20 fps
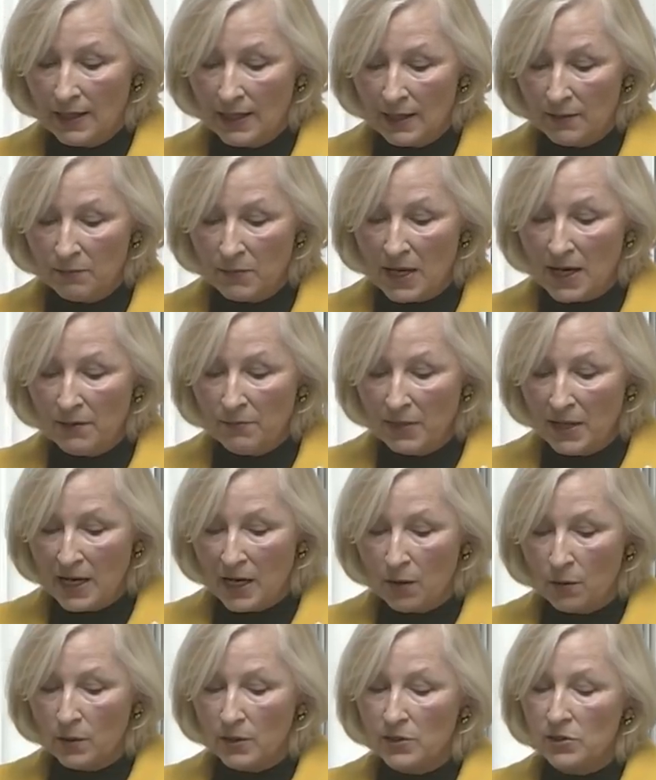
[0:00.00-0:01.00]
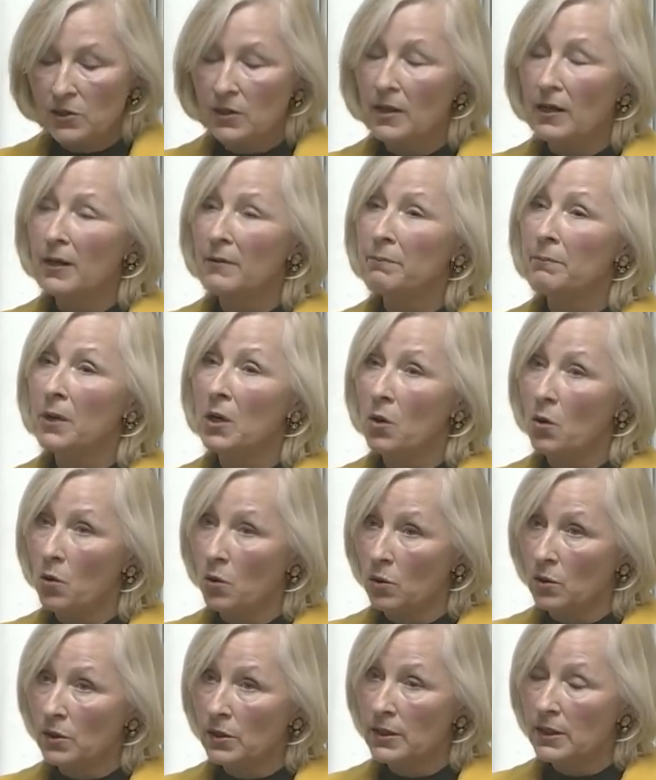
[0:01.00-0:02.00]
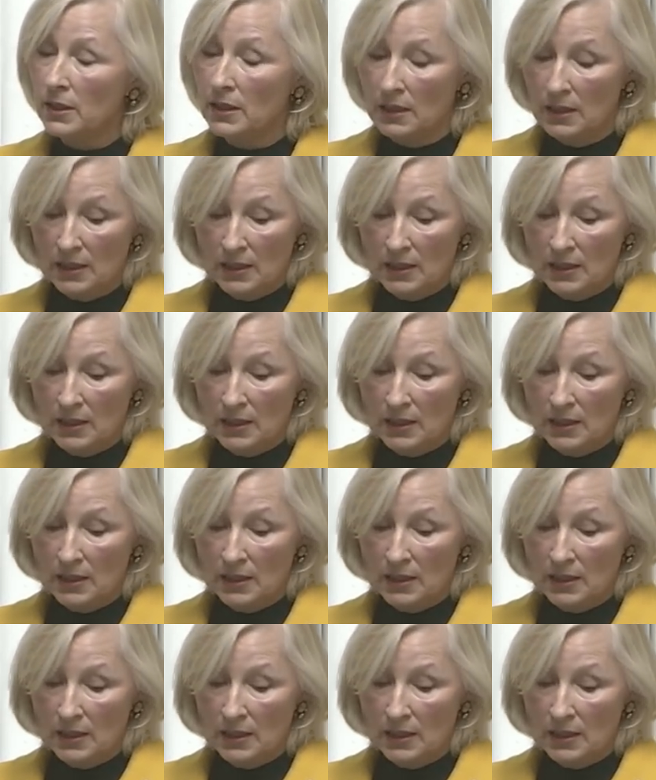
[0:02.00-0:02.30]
in my power to uphold